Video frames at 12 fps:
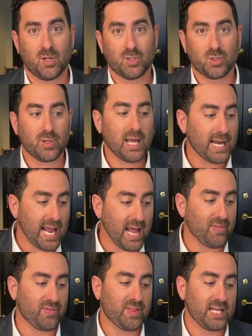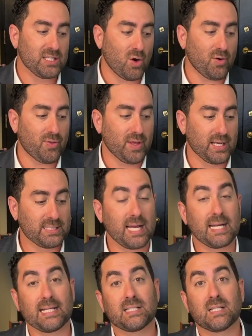So yet again, these are things that
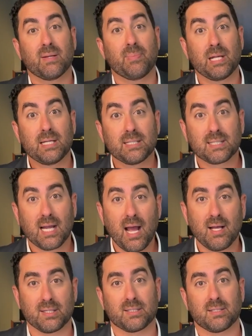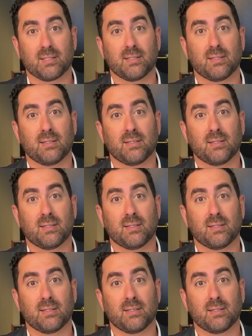need to be discussed.